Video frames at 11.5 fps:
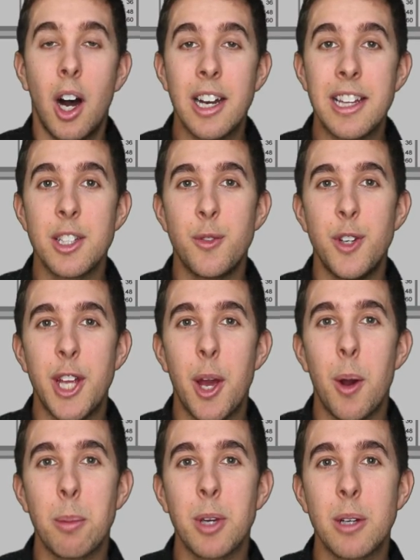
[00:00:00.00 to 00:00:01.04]
Hi, in this
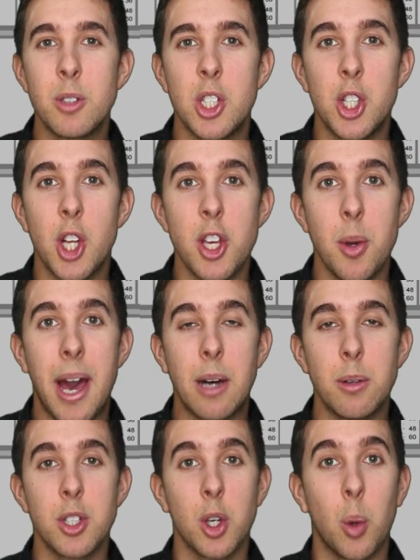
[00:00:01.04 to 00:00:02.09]
video I'm going to show you
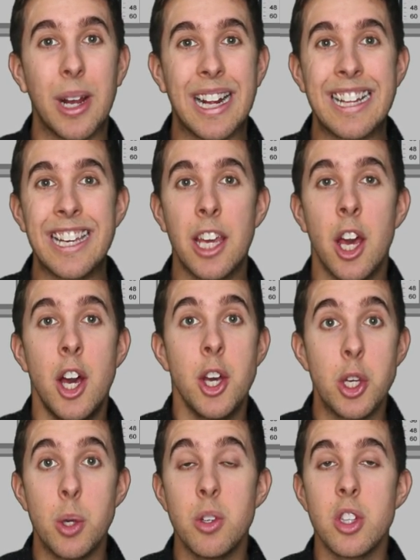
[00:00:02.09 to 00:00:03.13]
how to quickly
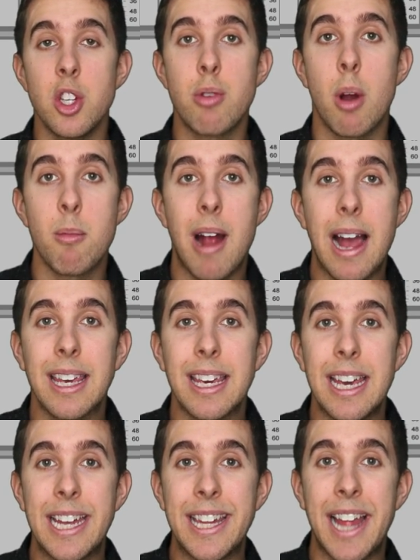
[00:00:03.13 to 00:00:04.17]
use the drum rack
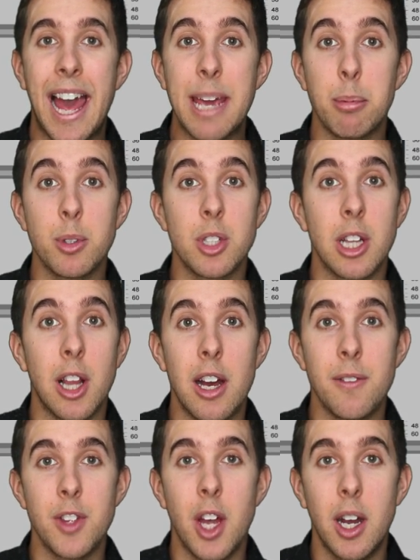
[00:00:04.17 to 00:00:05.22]
in Ableton
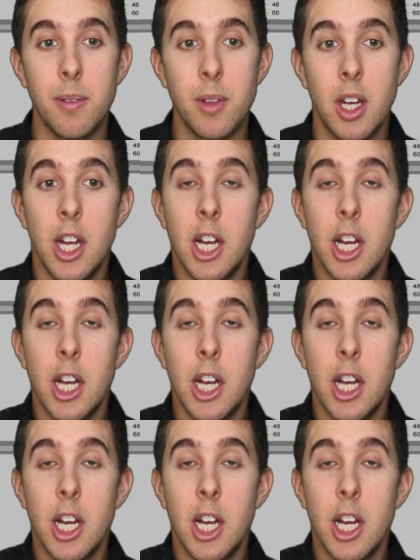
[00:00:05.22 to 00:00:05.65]
Live 9.